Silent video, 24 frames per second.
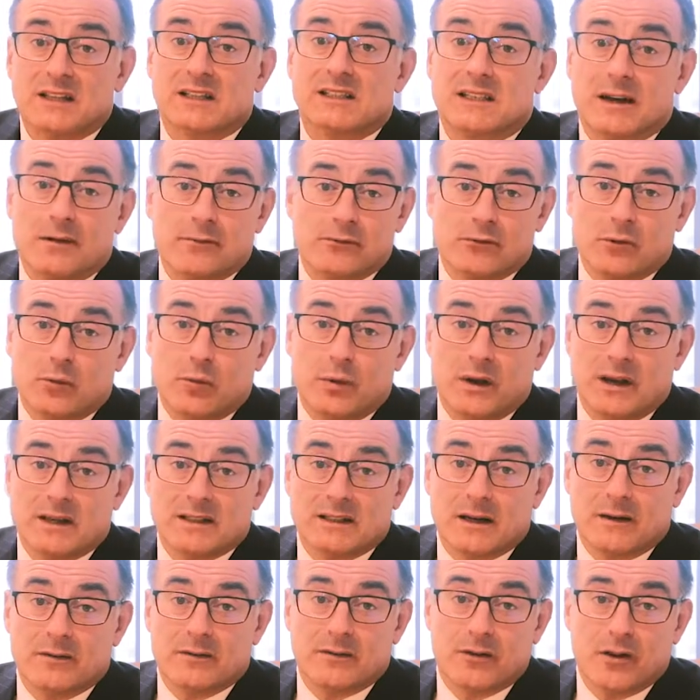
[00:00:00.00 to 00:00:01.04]
several
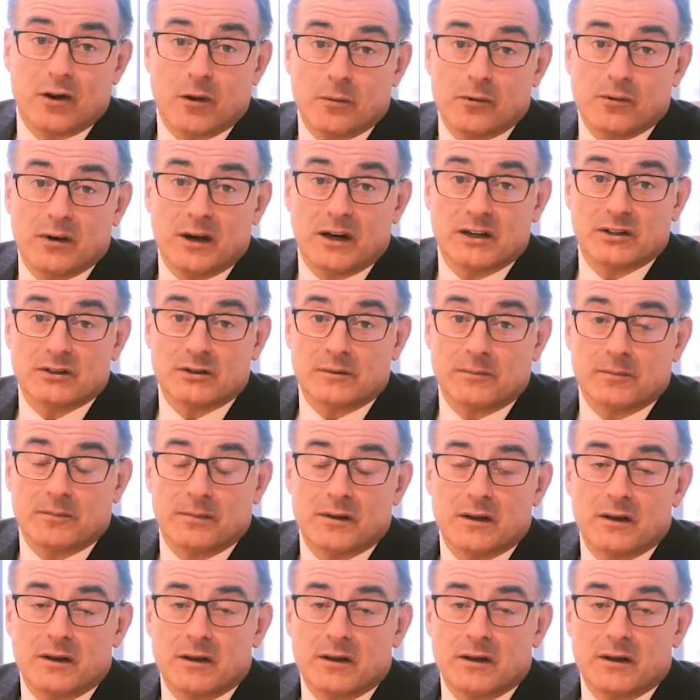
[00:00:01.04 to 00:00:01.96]
weeks after the operation.